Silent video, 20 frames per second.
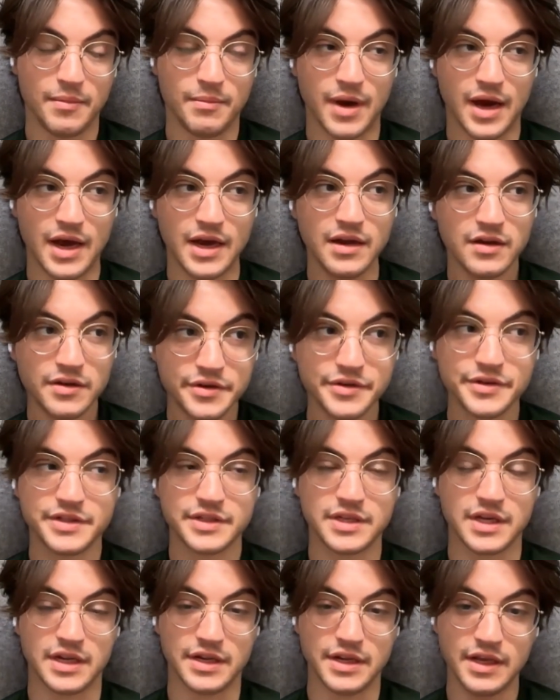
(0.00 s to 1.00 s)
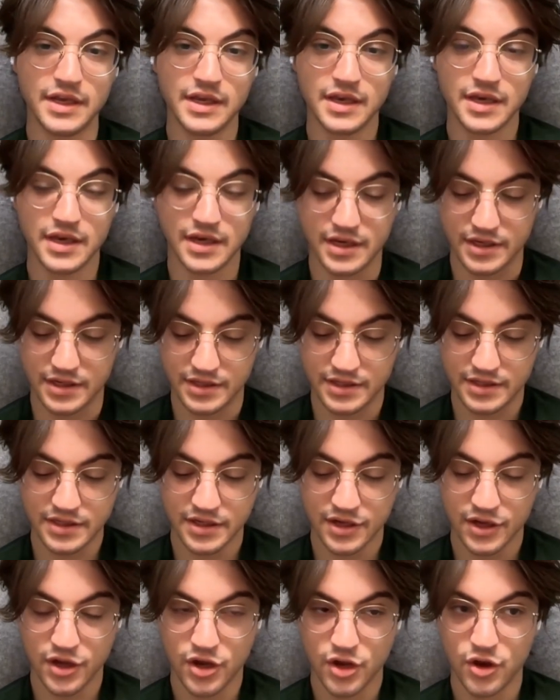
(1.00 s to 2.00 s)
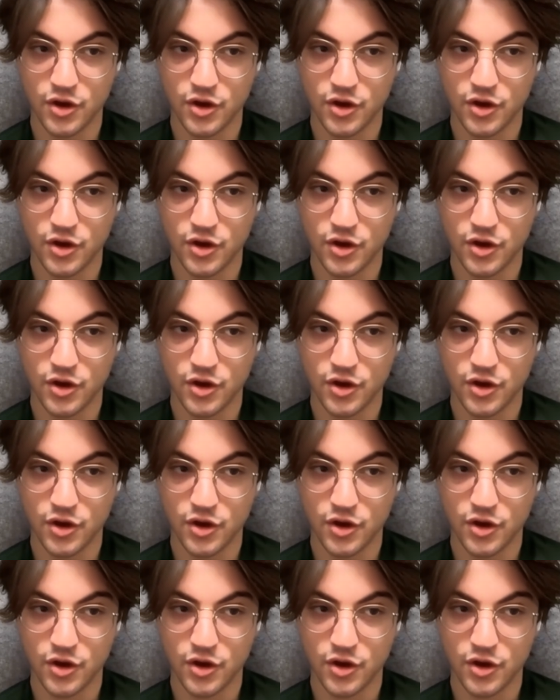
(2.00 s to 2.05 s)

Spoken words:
My understanding is